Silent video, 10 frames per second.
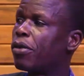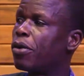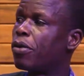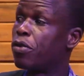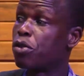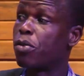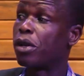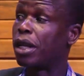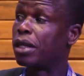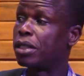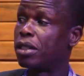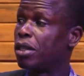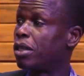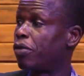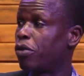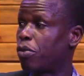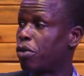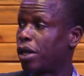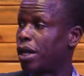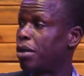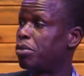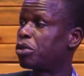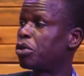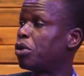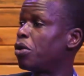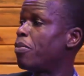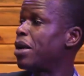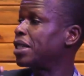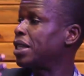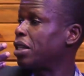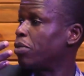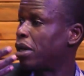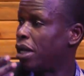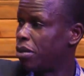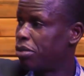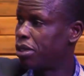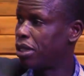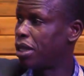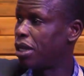for football clubs or basketball clubs